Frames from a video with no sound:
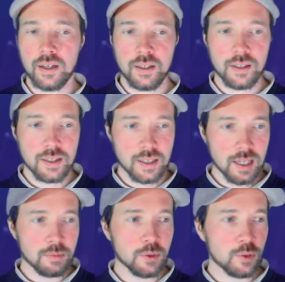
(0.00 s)
the
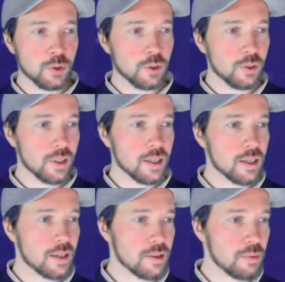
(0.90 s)
same rule
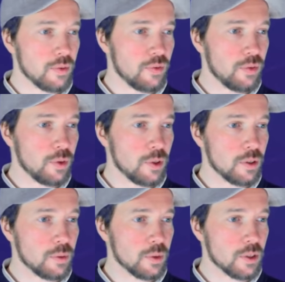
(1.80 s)
as before,
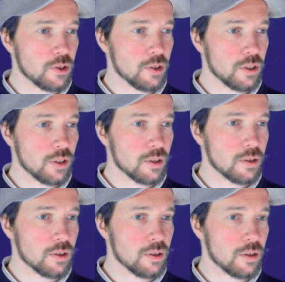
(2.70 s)
which
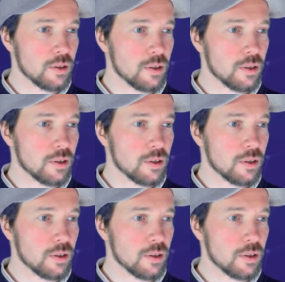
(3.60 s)
is